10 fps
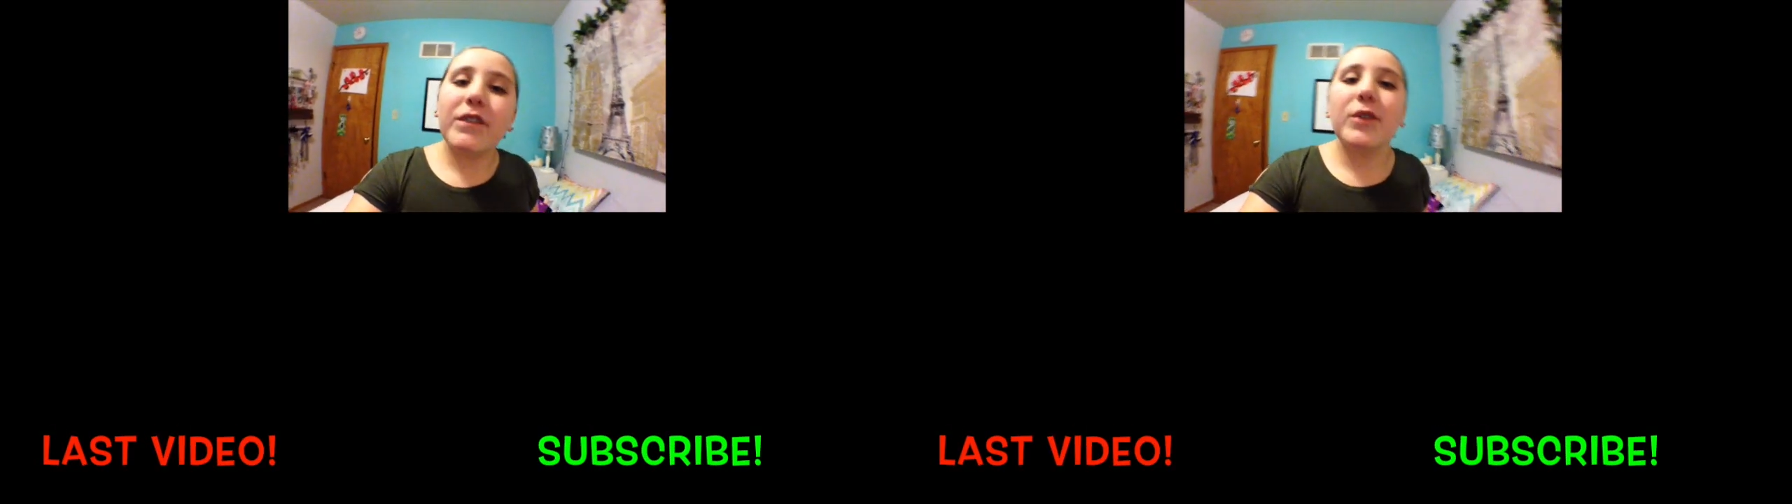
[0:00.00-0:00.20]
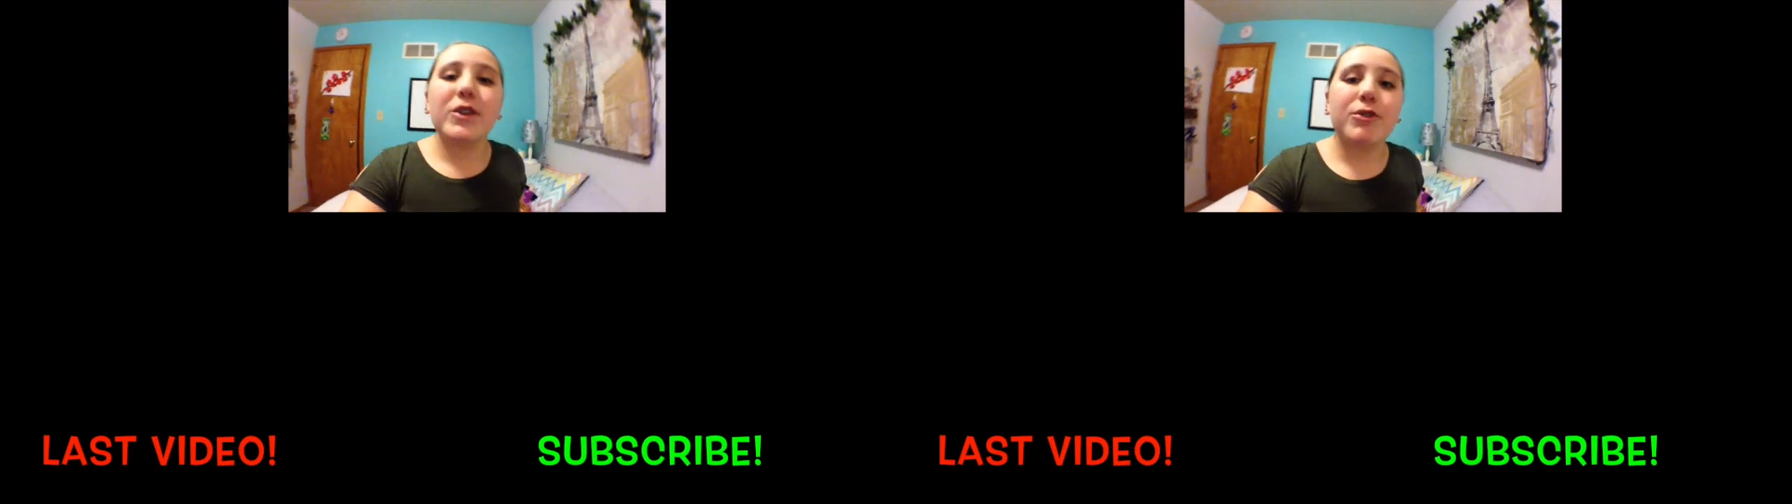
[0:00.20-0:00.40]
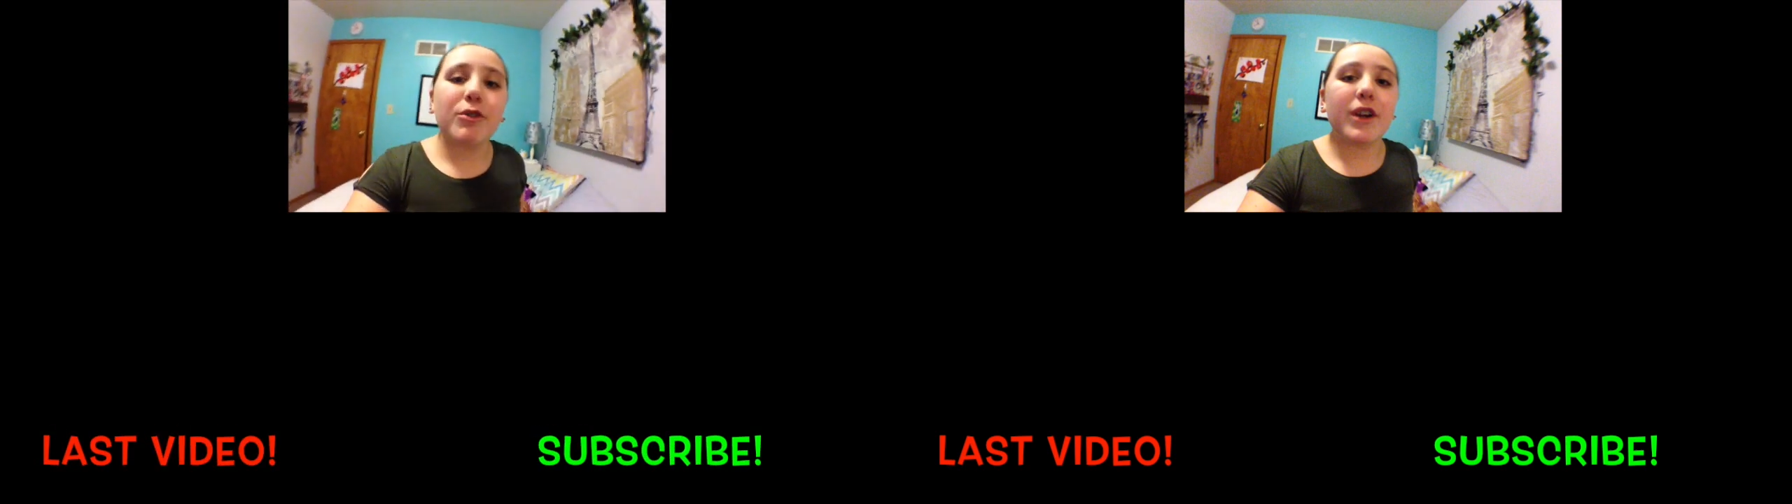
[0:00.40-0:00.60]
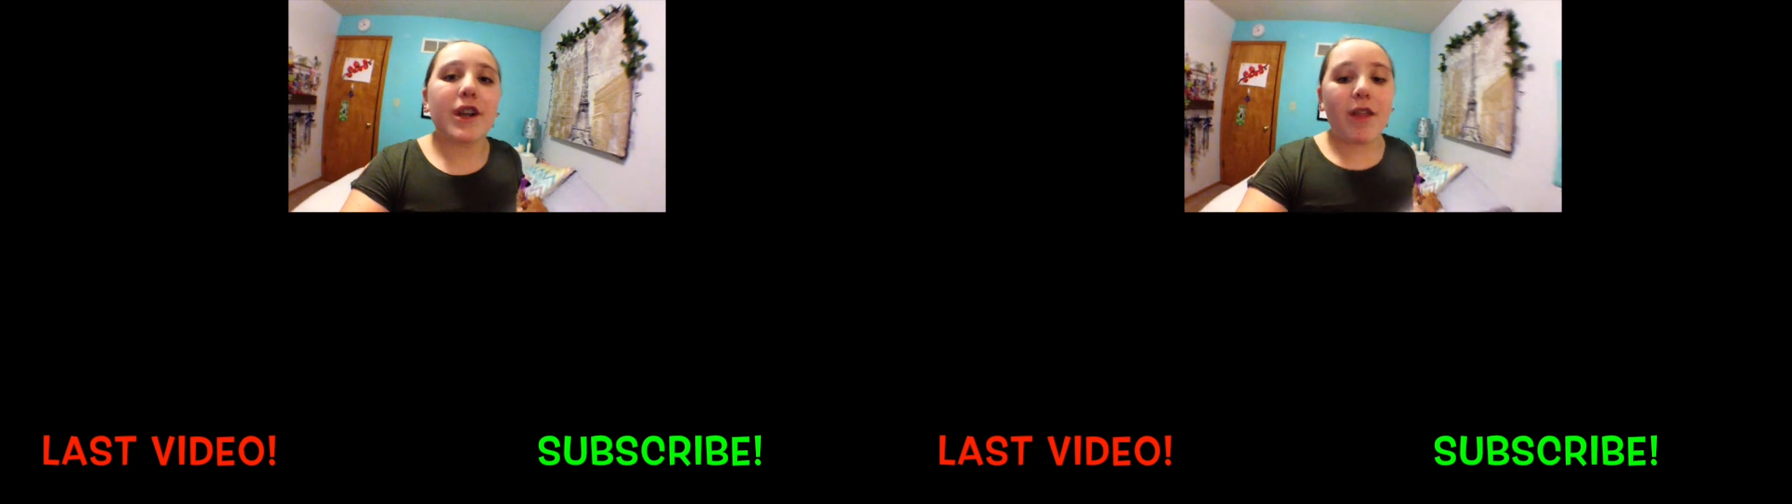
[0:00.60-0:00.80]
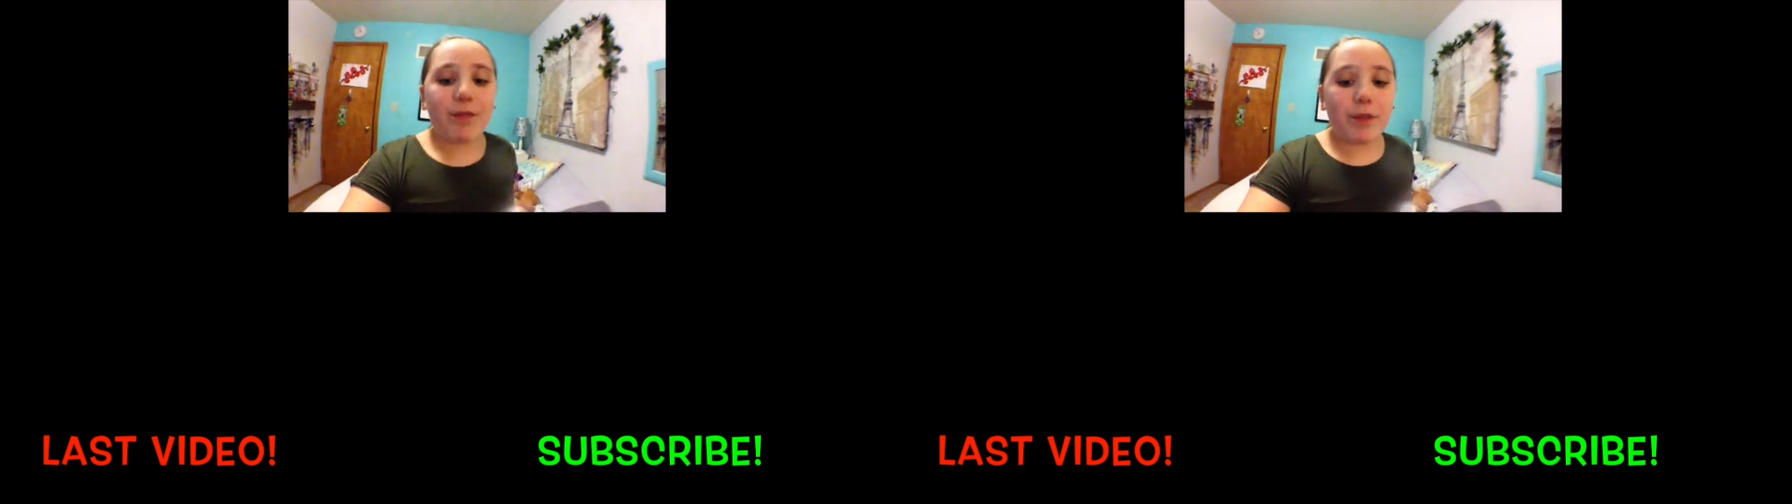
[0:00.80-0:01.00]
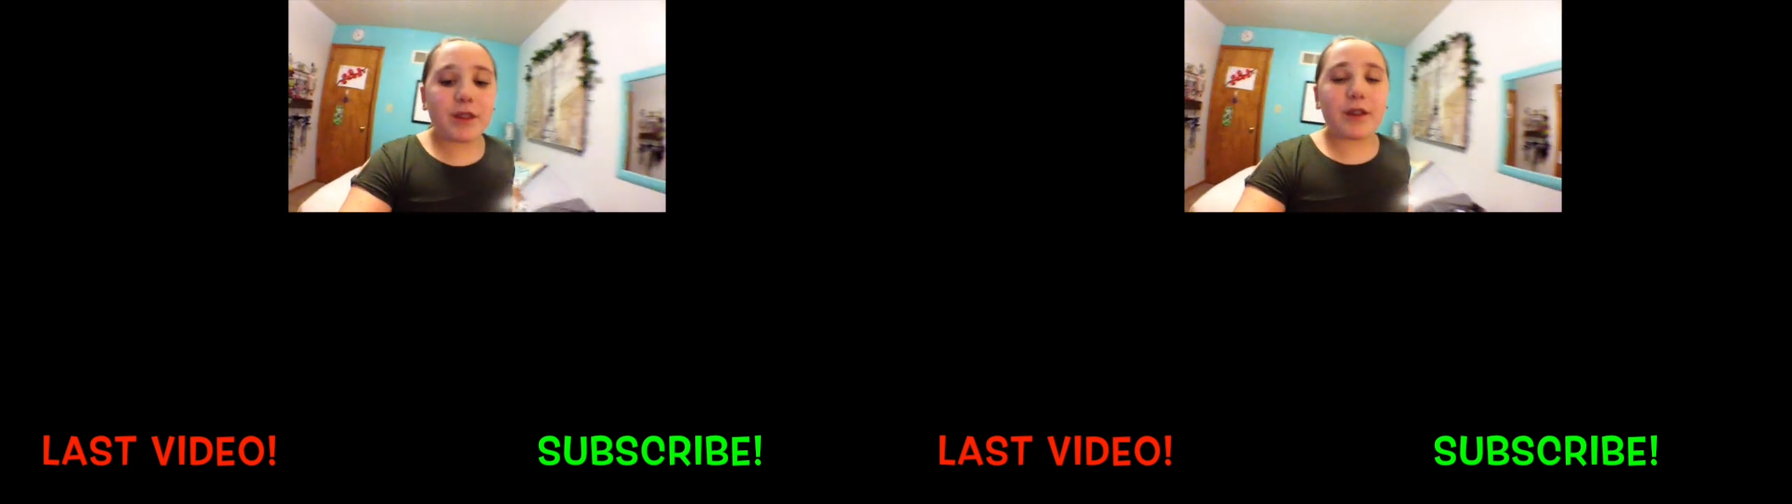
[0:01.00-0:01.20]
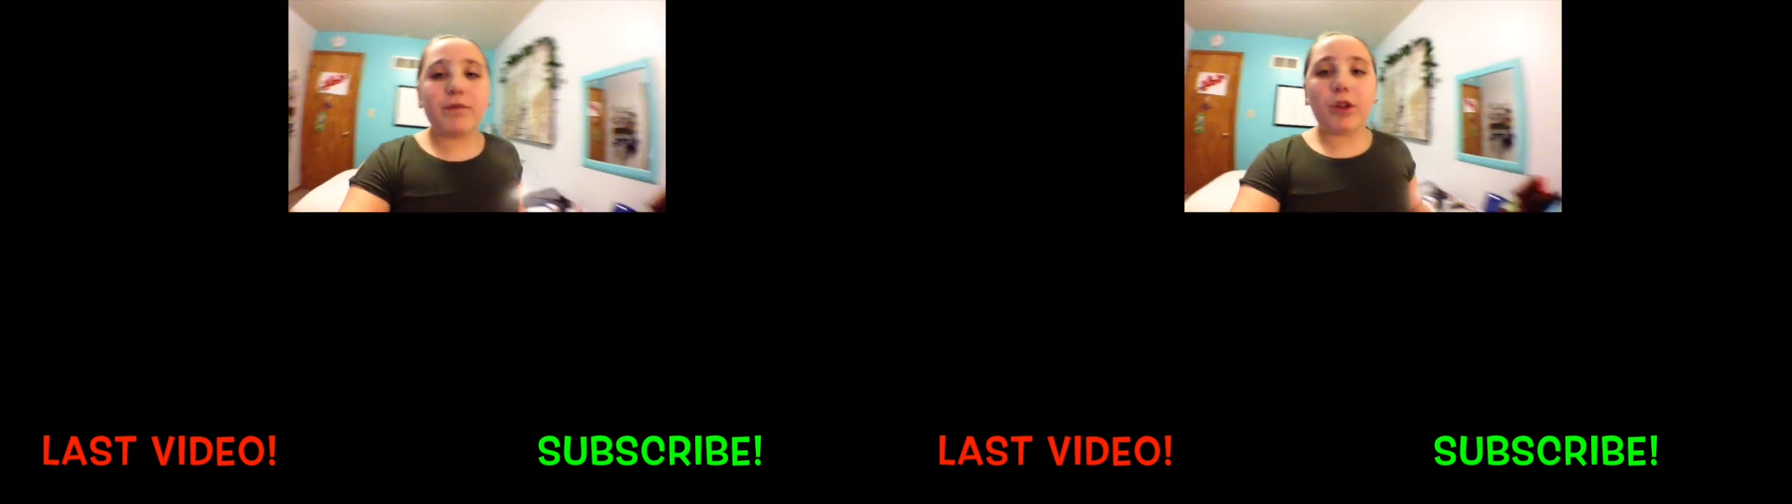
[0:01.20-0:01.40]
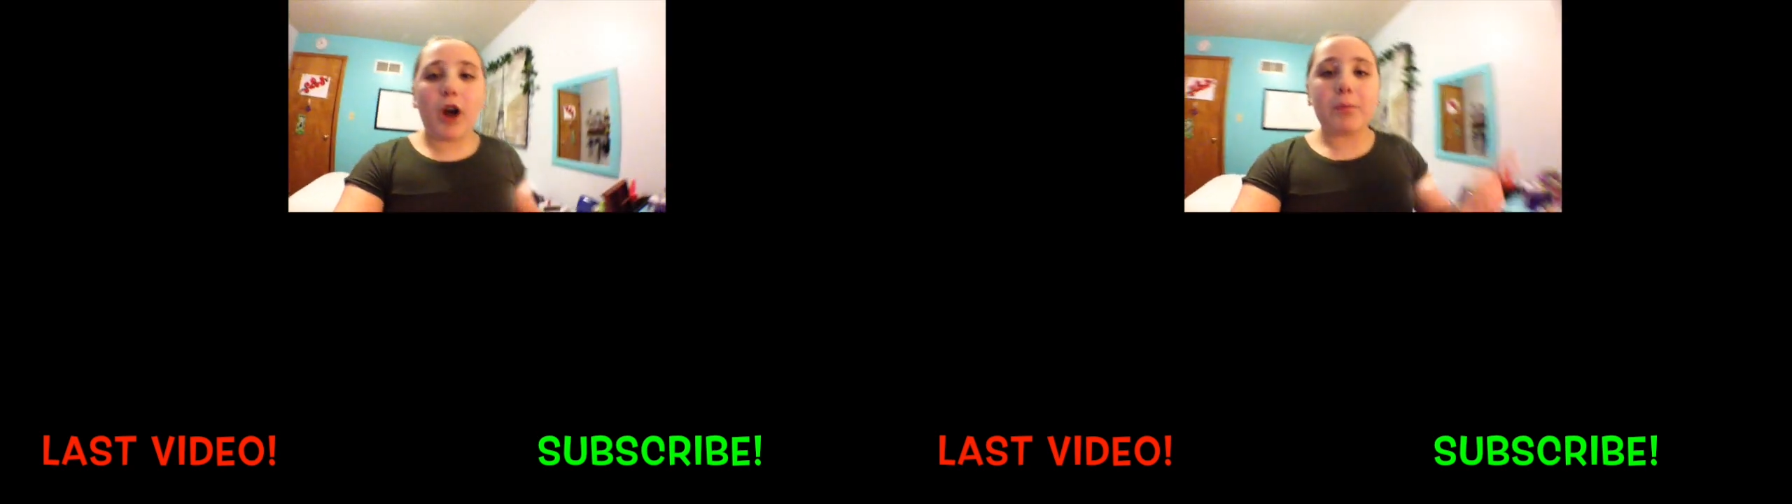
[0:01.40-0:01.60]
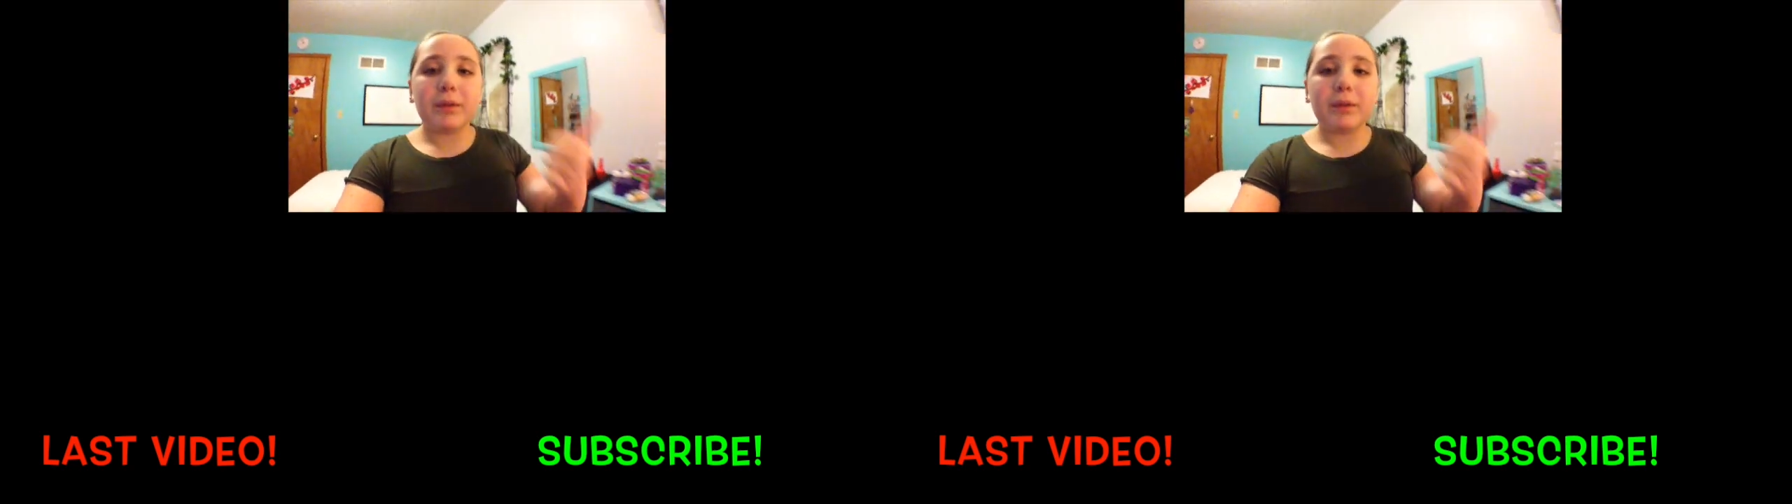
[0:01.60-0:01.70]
If you enjoyed this vlog,